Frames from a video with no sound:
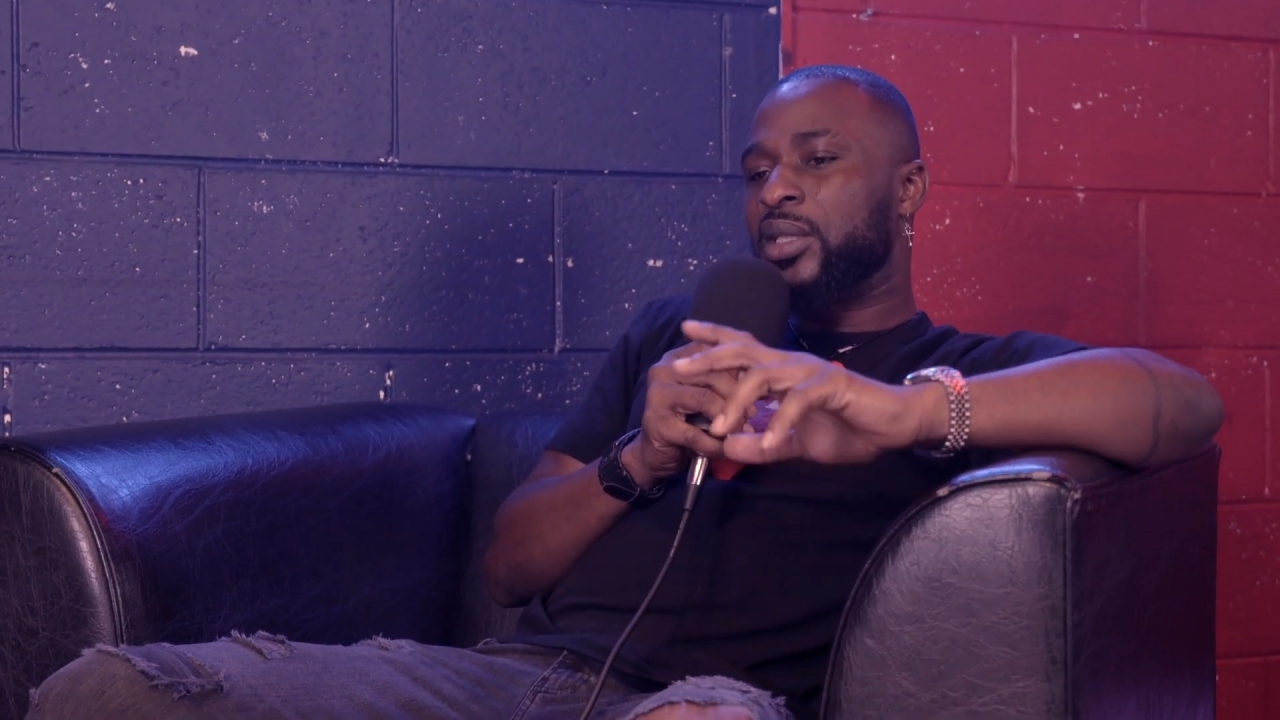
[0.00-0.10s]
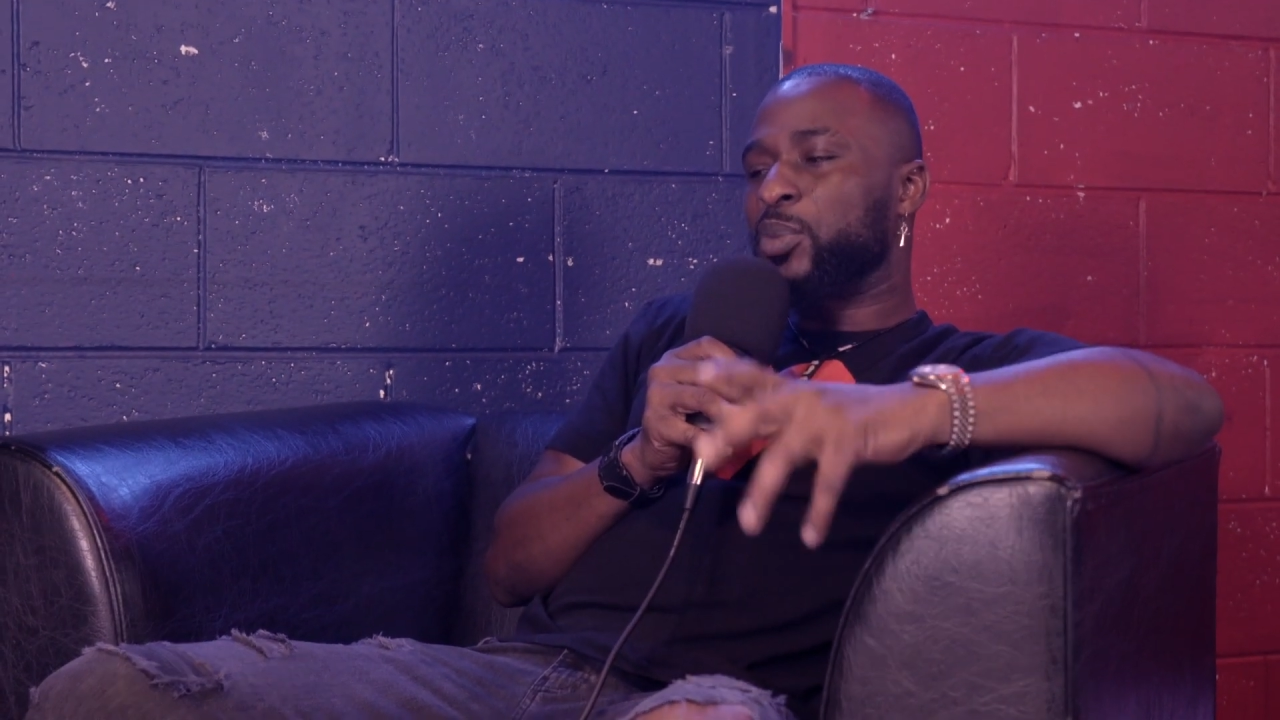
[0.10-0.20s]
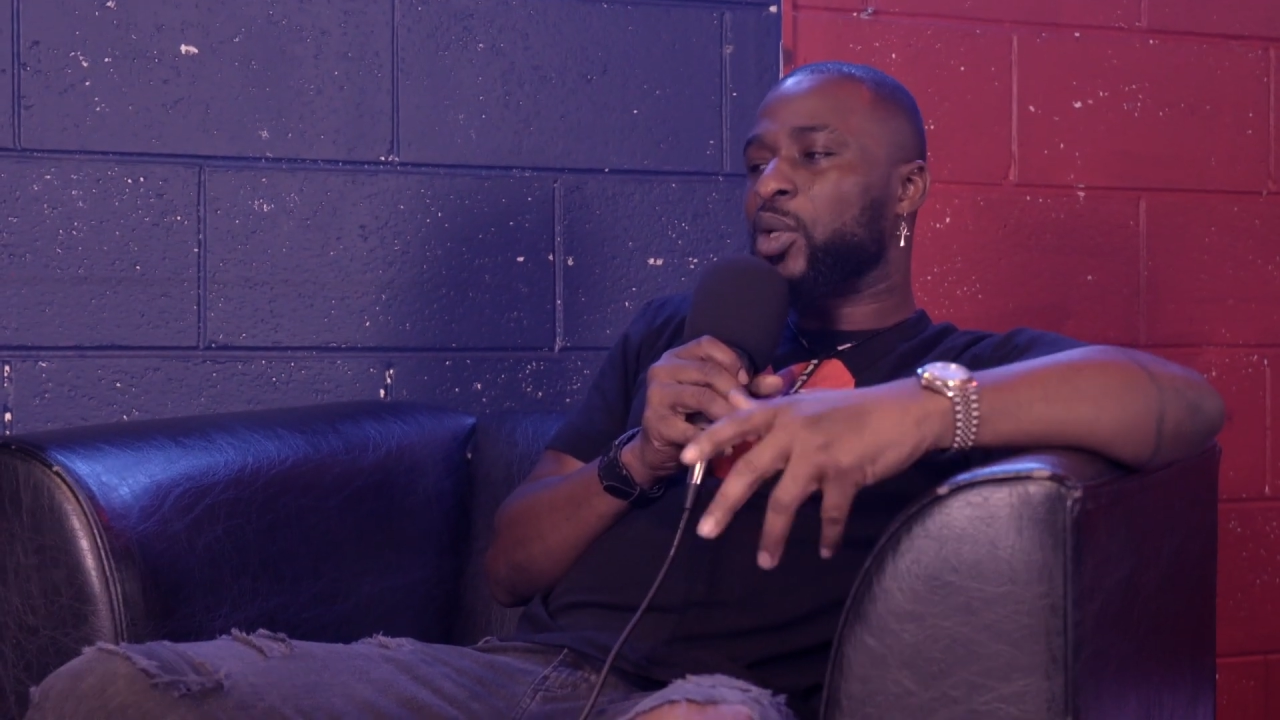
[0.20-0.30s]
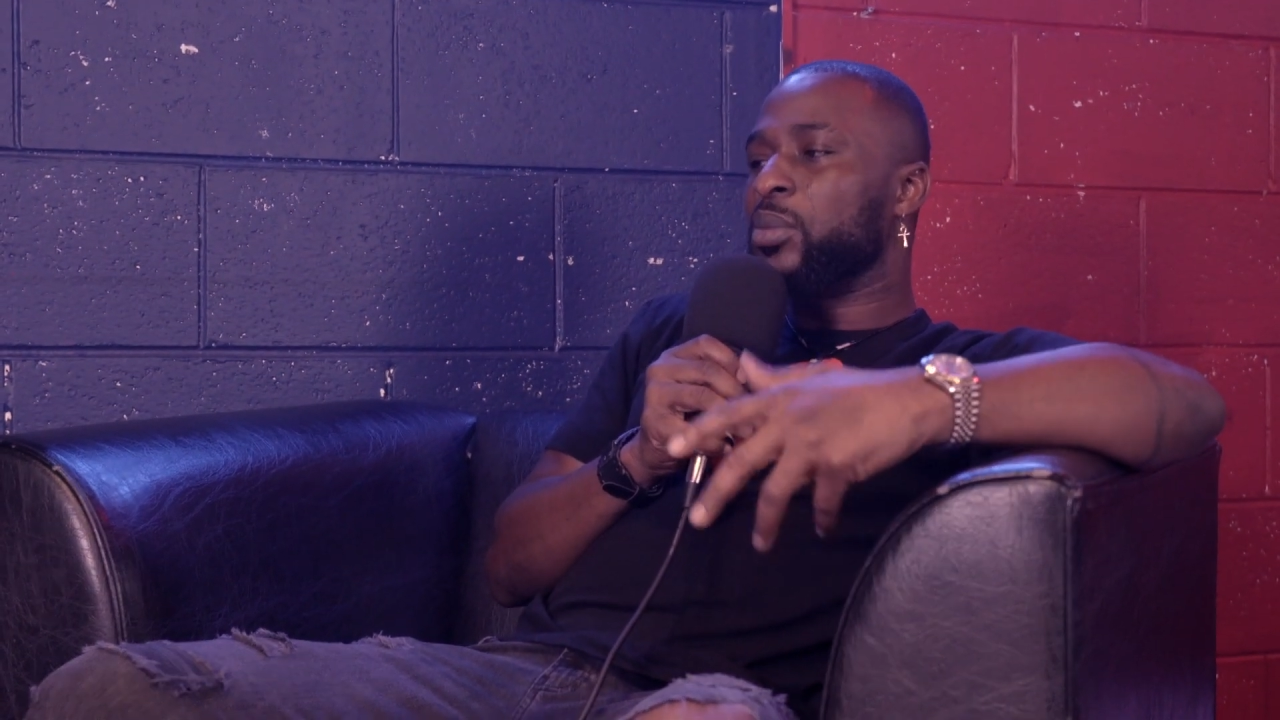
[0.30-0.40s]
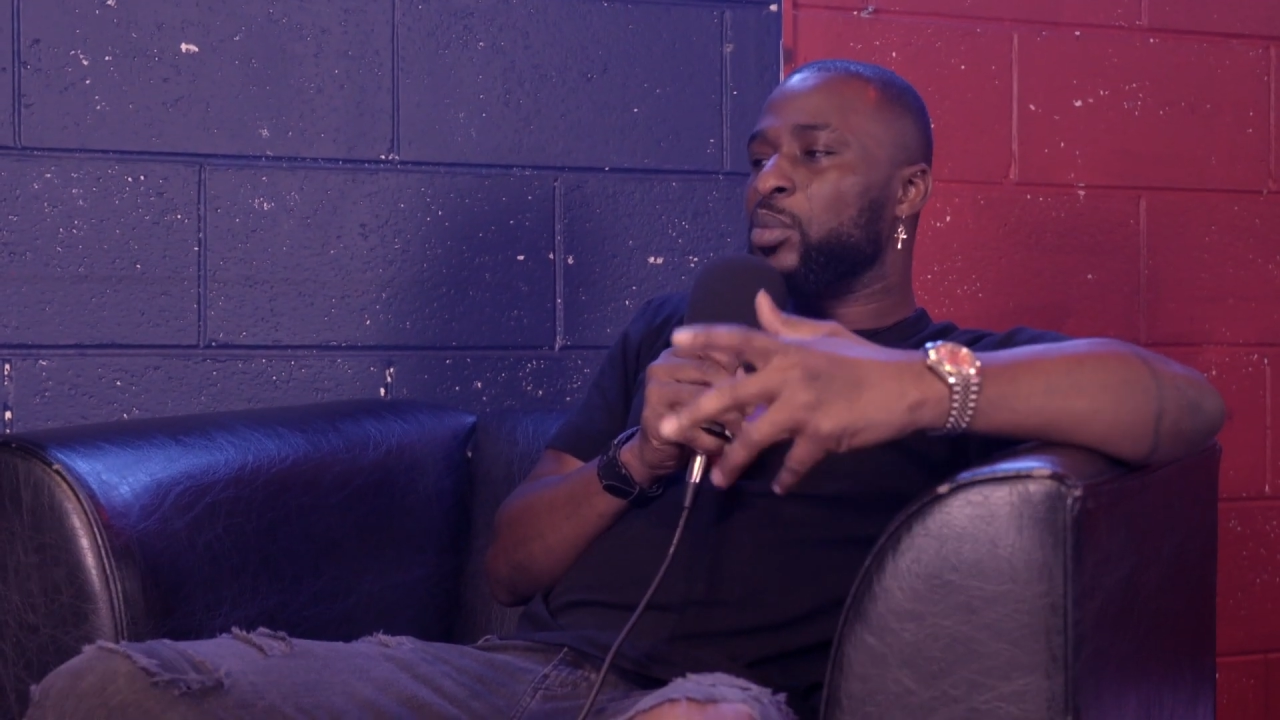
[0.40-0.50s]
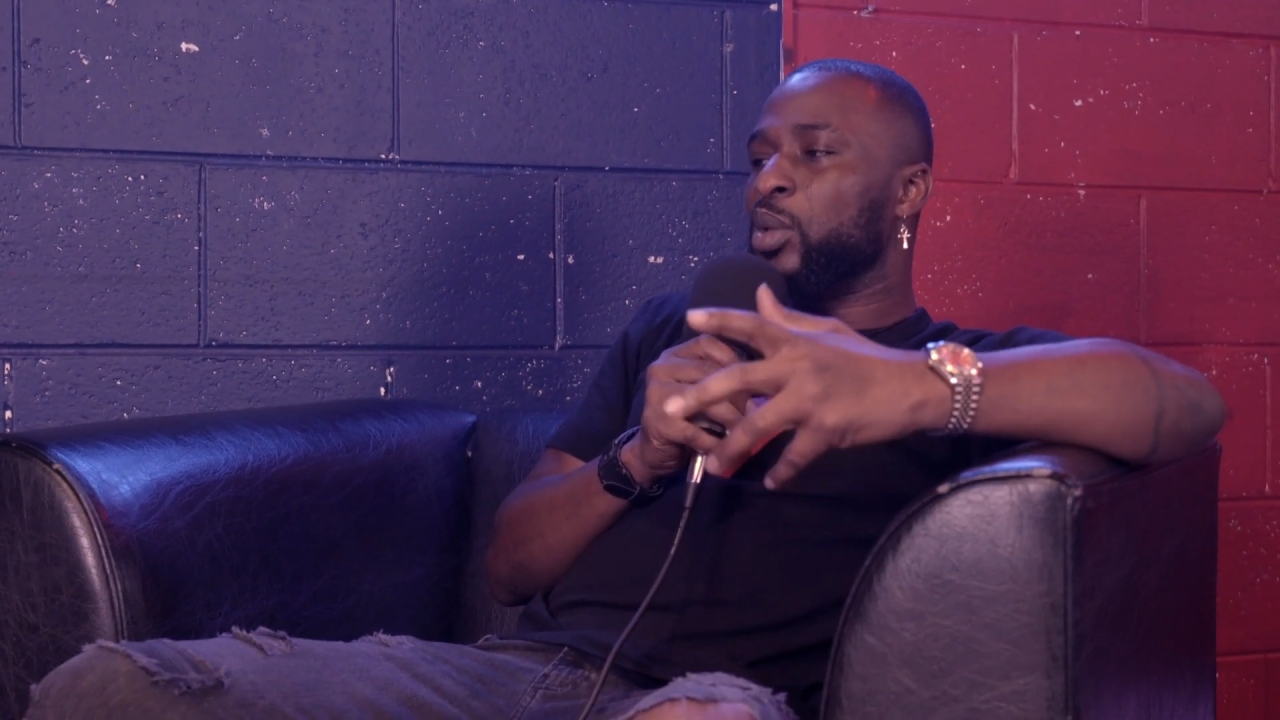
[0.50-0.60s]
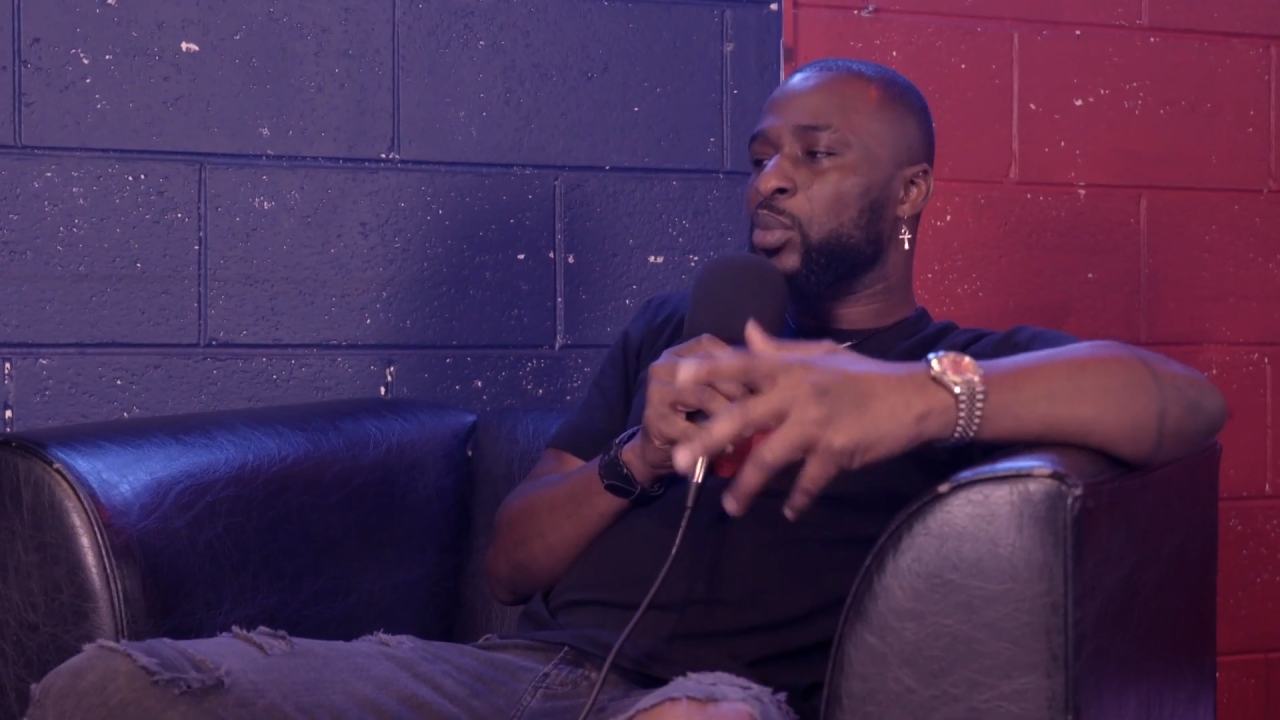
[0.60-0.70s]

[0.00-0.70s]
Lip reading: is becoming more